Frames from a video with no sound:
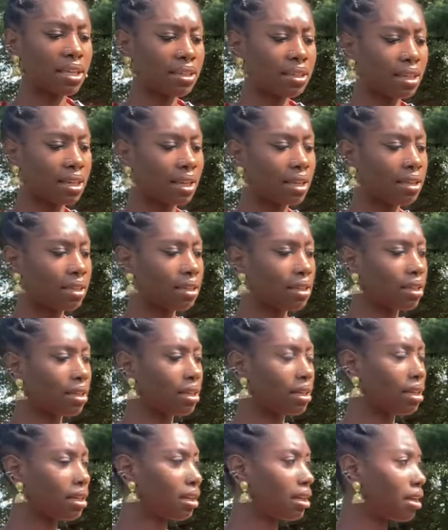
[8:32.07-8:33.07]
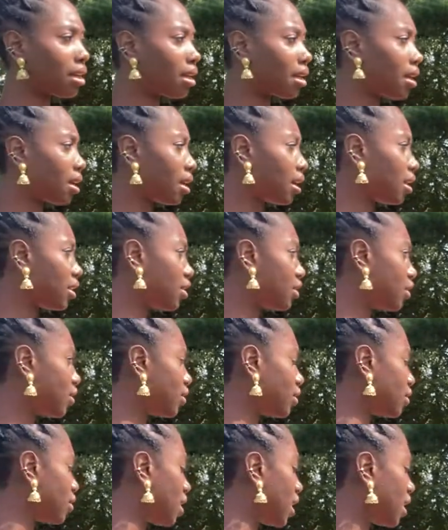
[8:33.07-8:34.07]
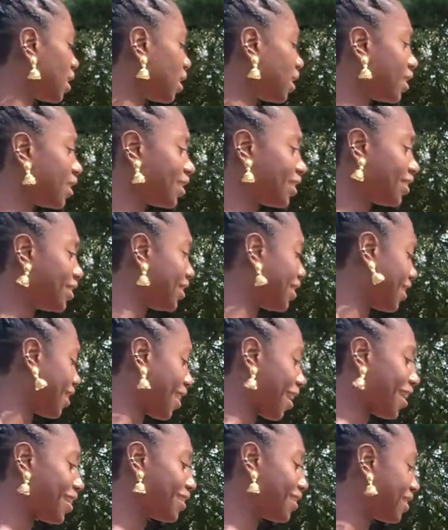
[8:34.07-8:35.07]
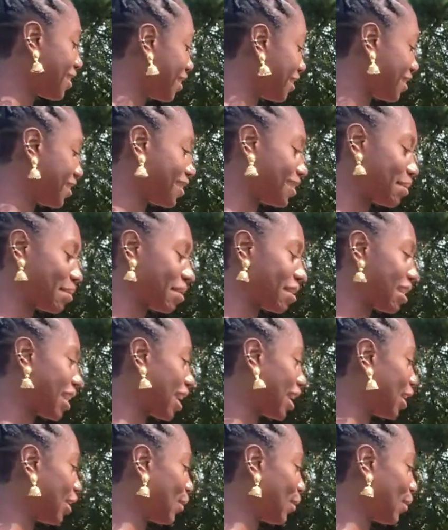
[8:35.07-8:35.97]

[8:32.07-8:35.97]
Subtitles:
that. And I didn't anticipate that at